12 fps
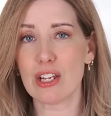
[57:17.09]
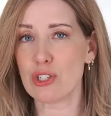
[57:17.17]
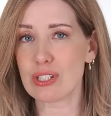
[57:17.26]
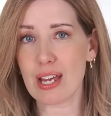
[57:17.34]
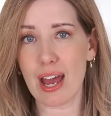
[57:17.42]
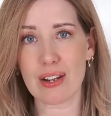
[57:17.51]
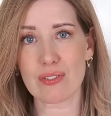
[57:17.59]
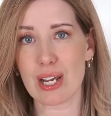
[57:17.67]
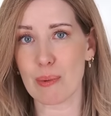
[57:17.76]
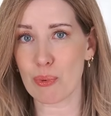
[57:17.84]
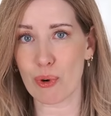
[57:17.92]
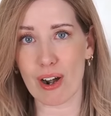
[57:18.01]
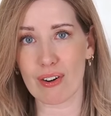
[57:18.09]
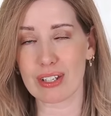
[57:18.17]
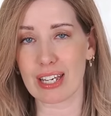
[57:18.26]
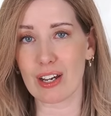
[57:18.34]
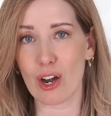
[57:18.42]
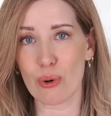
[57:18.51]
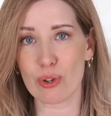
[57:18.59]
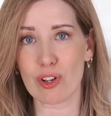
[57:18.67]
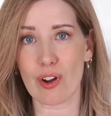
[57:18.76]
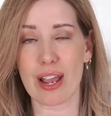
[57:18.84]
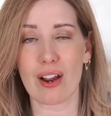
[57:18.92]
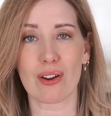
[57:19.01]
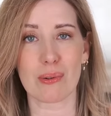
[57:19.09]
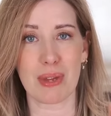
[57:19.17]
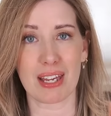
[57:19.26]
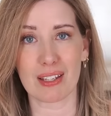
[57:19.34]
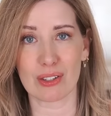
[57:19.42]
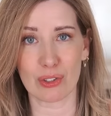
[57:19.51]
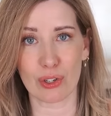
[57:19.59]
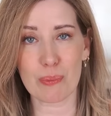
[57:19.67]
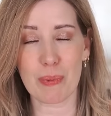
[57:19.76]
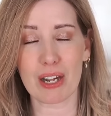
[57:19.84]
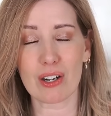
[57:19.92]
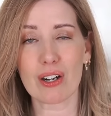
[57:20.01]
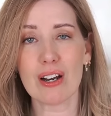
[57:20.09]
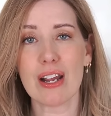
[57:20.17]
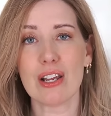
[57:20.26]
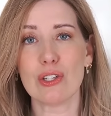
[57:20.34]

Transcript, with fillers: just kind of temporarily coat your hair and make it look better.